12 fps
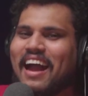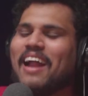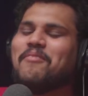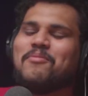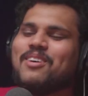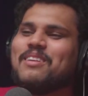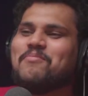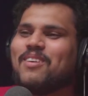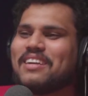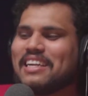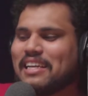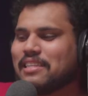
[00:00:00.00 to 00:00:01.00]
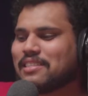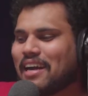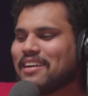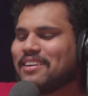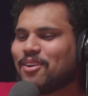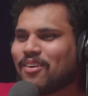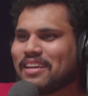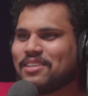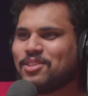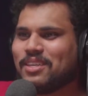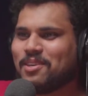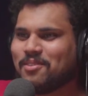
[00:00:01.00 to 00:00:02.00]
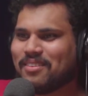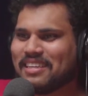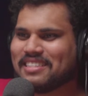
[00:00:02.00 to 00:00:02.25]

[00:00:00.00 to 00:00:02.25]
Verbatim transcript: And more importantly, he started talking shit, dude.